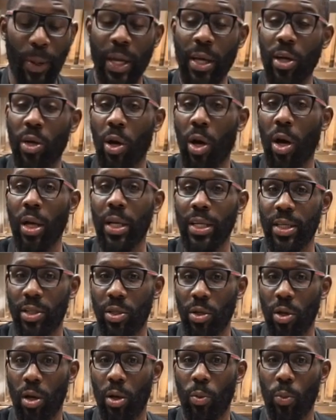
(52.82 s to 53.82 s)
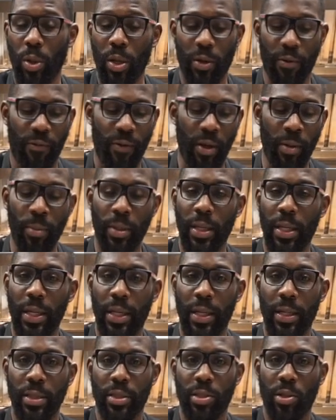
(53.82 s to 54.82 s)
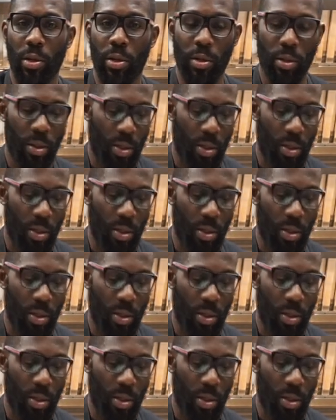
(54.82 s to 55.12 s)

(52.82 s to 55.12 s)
garlic salt with Himalayan salt.